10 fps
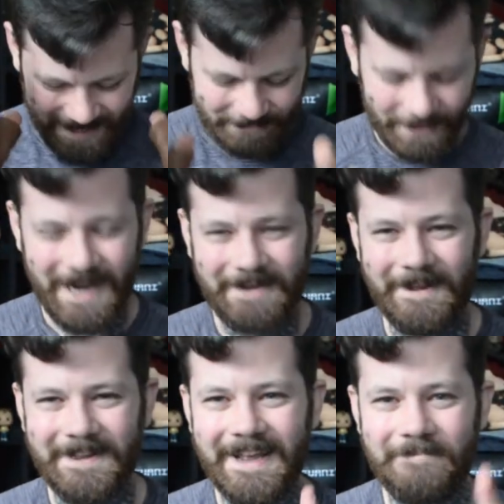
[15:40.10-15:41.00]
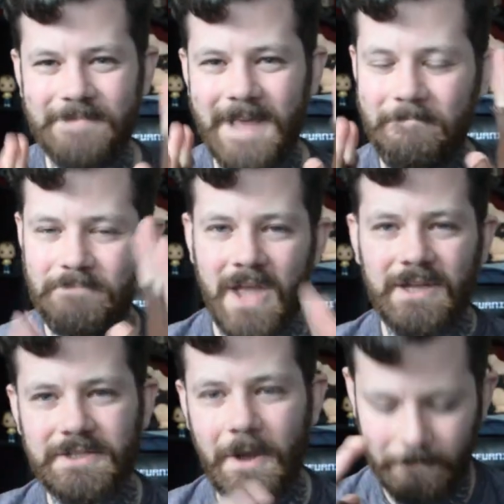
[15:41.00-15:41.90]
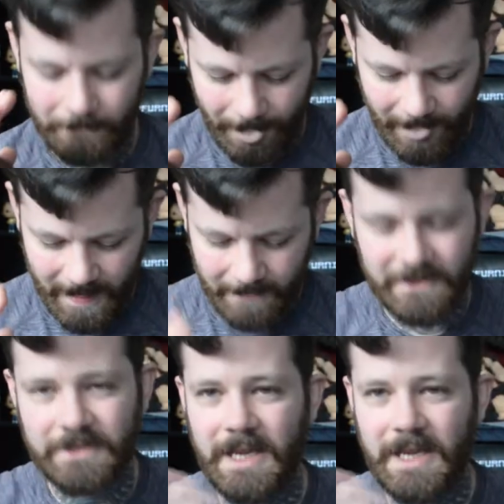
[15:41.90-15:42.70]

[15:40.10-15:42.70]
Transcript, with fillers: but anyway um, yeah so um,